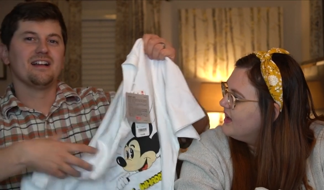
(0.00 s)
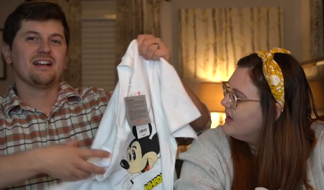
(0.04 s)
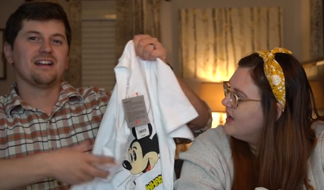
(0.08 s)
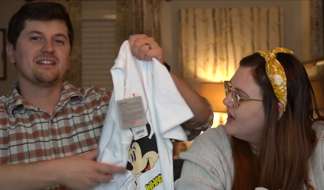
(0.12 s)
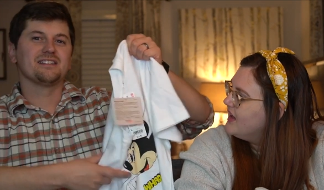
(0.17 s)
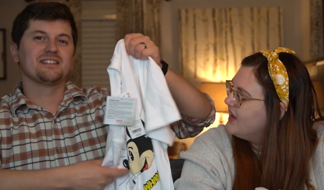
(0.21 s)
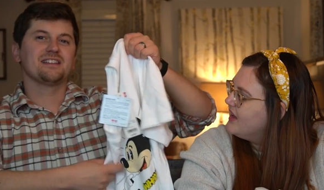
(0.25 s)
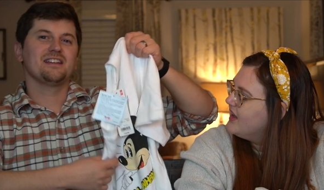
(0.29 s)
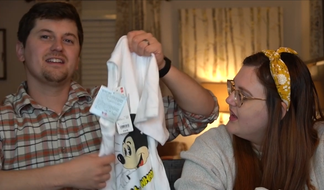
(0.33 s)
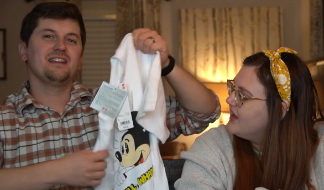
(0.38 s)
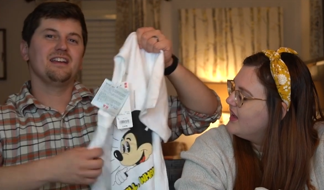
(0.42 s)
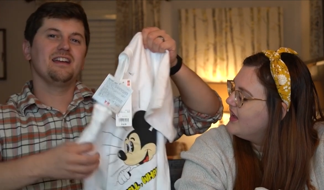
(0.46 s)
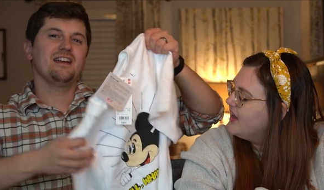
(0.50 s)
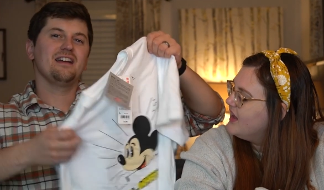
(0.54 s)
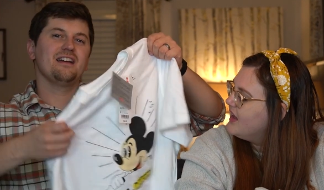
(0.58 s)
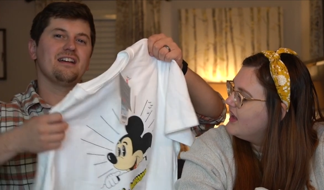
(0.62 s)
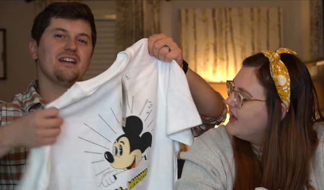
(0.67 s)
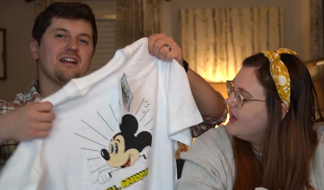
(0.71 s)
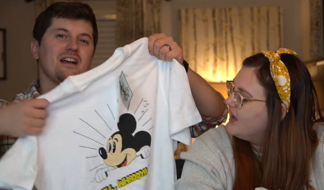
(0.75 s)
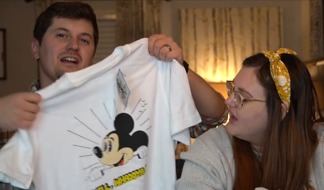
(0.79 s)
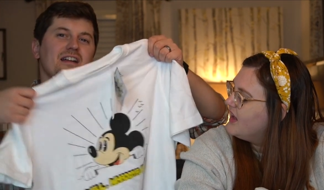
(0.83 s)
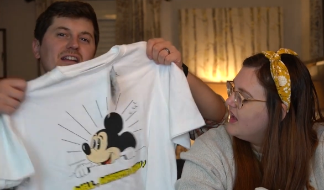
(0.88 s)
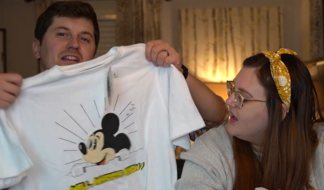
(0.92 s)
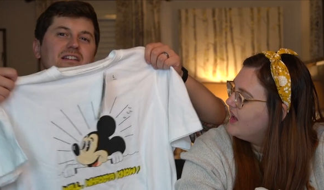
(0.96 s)
Speaker 1: I was like, yeah,
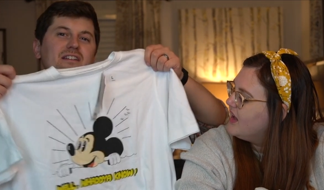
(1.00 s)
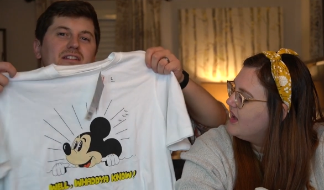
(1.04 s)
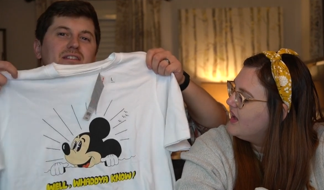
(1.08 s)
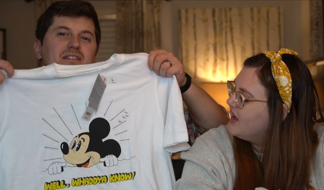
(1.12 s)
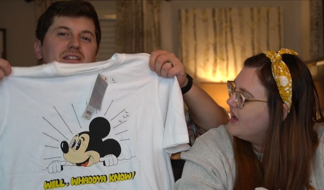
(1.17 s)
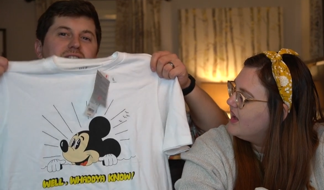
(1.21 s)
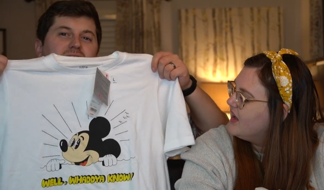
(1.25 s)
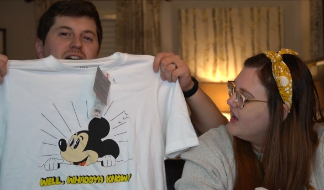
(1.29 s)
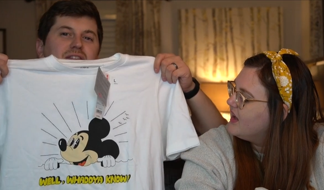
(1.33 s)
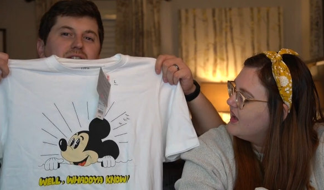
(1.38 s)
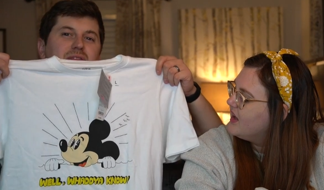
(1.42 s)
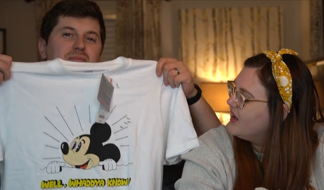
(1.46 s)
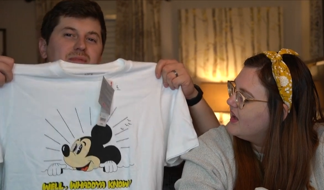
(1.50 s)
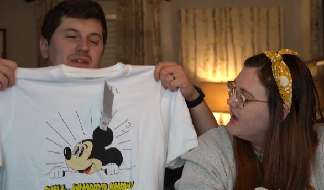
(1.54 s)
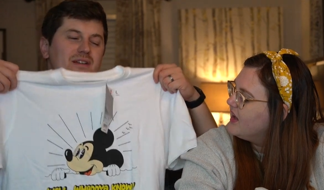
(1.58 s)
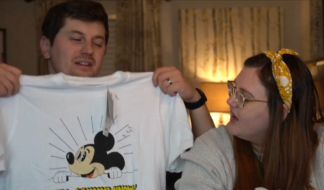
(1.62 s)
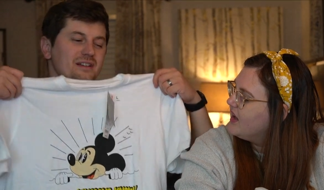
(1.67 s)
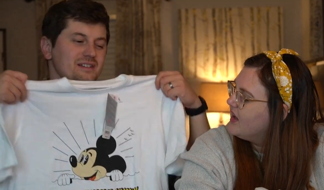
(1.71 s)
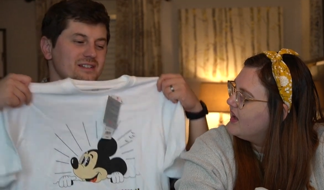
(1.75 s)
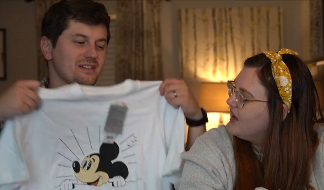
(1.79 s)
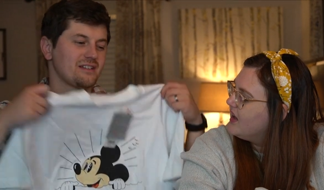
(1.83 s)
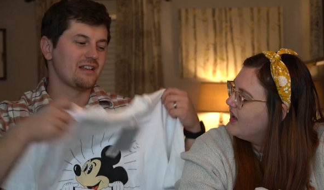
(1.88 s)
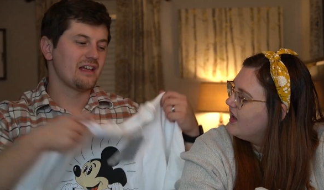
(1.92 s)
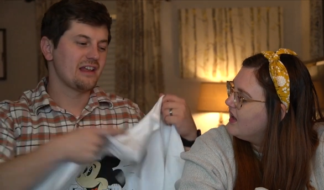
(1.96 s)
I could do that one because
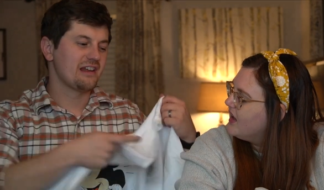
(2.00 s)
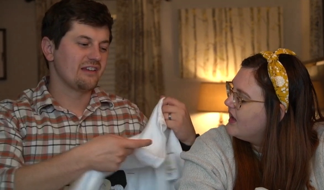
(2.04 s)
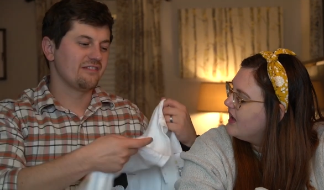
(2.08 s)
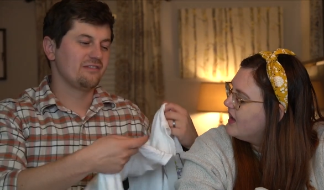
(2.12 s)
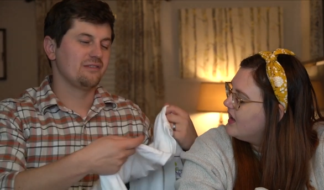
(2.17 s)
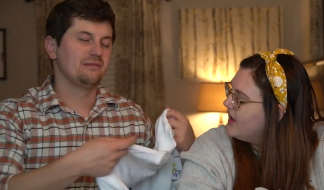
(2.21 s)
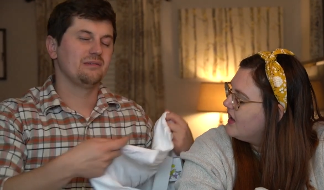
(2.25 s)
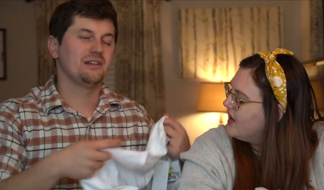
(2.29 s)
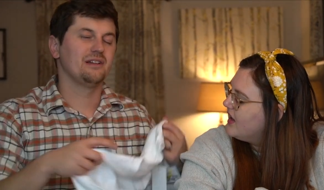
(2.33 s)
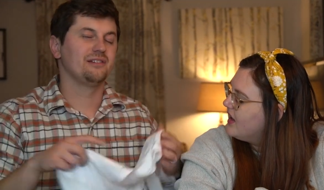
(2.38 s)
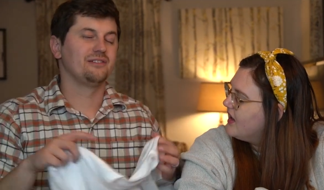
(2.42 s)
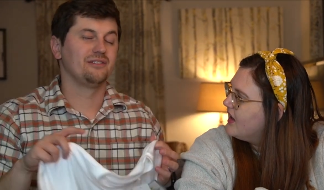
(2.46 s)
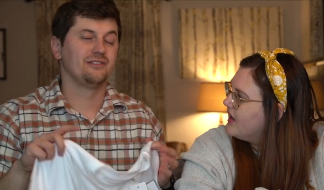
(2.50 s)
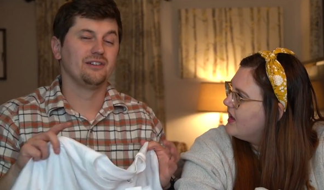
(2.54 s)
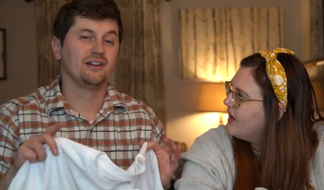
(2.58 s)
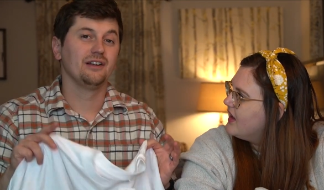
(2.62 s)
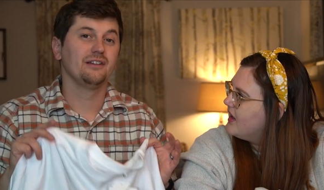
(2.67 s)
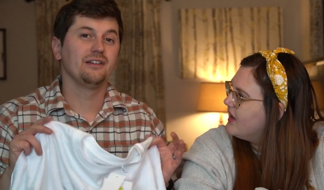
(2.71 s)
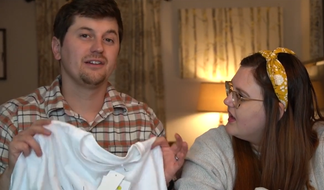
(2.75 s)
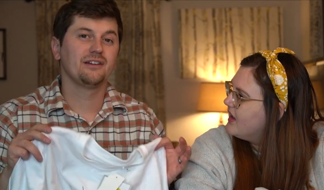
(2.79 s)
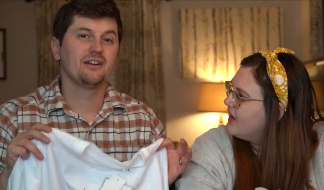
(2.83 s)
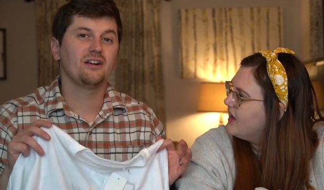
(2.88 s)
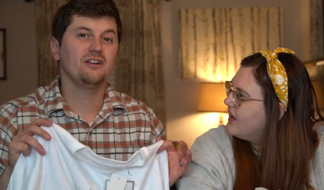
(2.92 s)
a lot of them look really